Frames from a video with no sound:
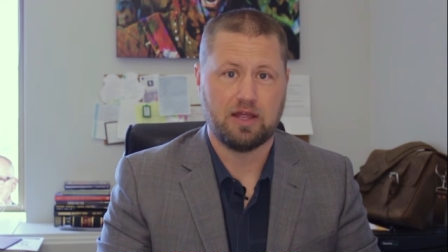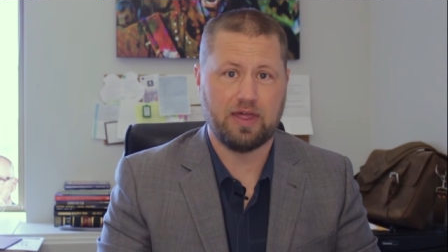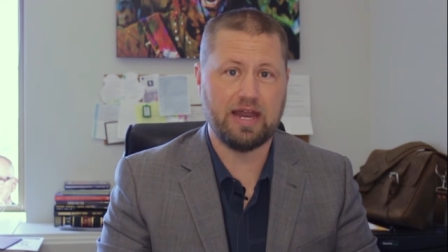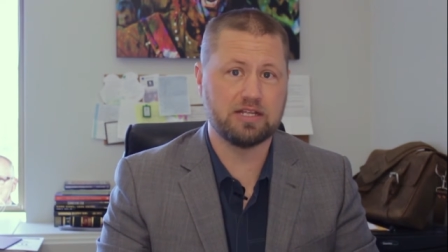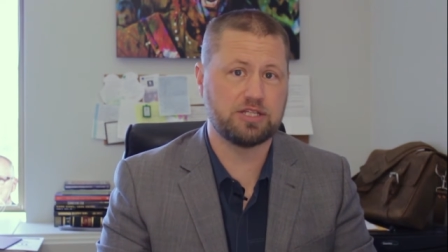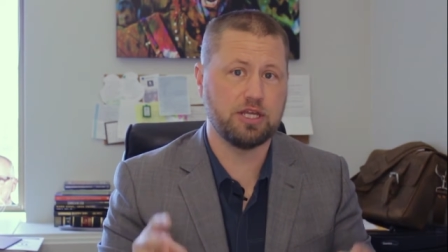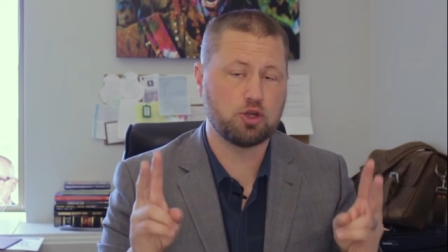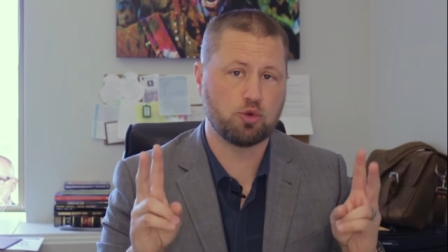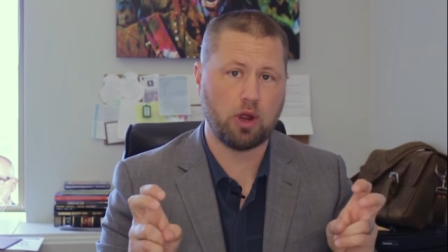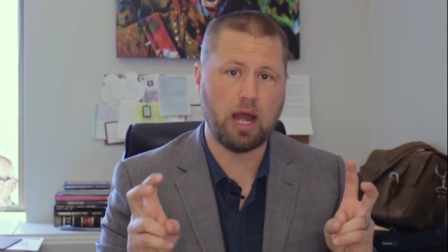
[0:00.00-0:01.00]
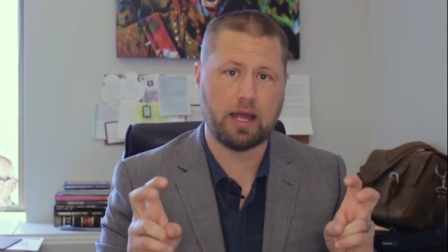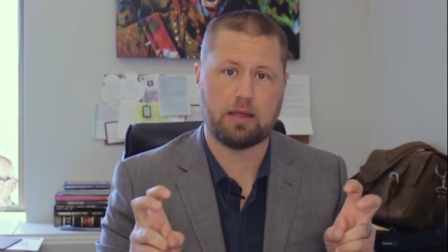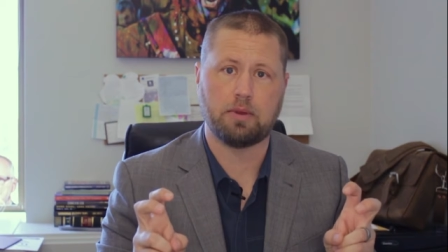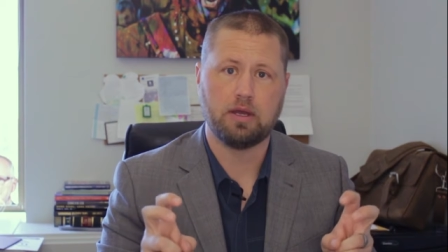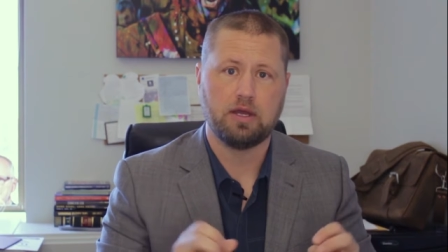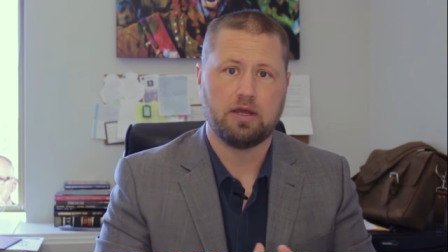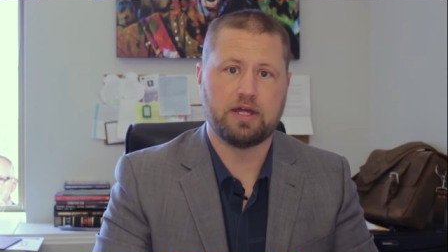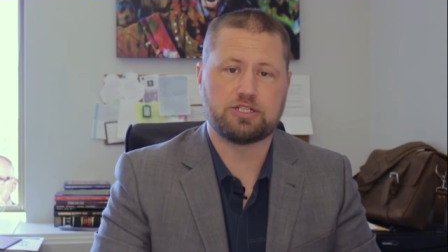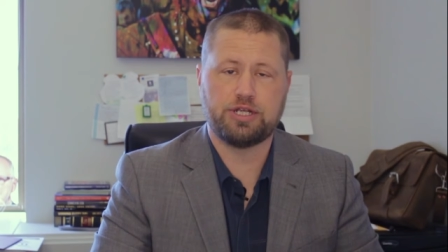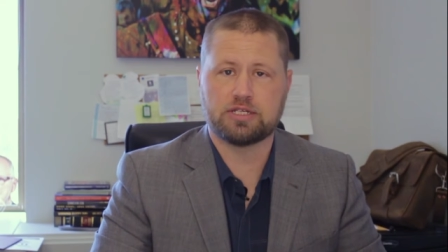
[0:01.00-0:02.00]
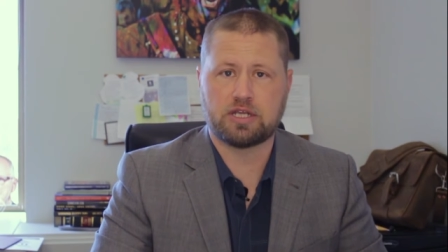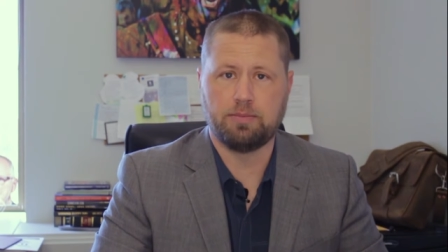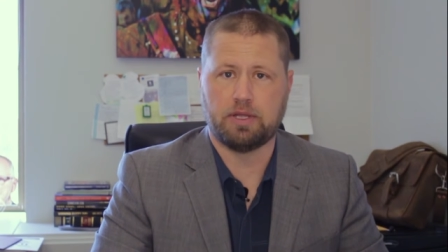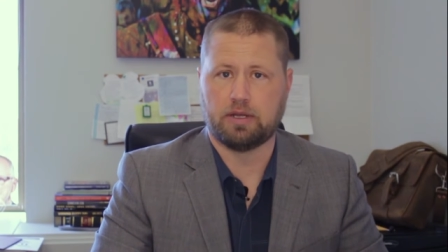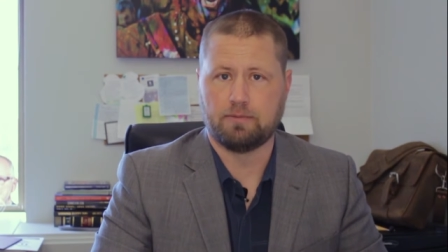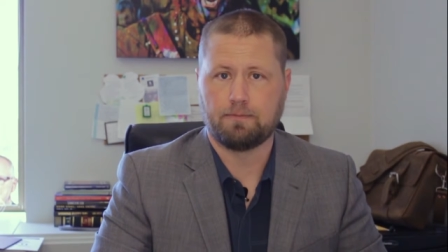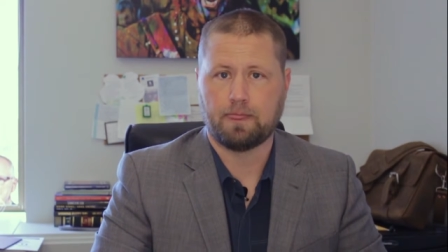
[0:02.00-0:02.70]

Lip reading: That is the crime that she has committed.